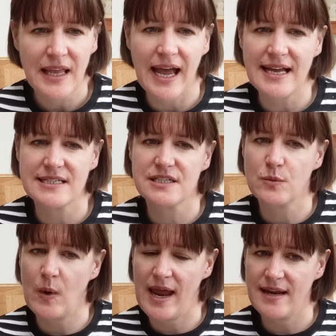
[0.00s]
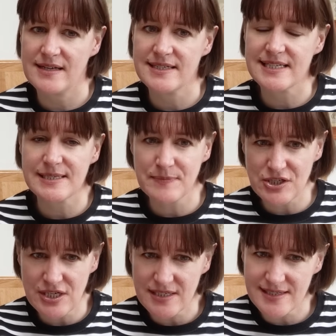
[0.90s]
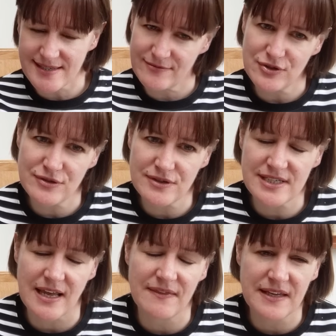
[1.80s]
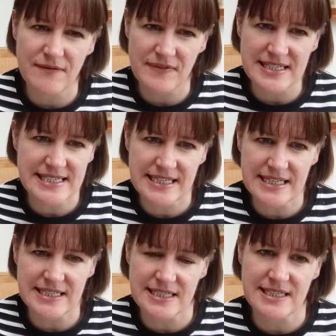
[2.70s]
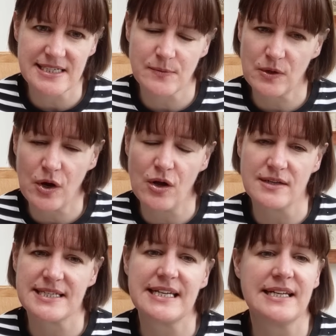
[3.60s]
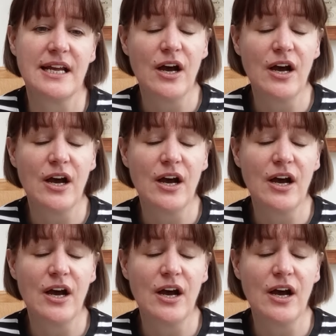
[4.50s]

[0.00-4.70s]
And when suspicions arose and the investigators were called in,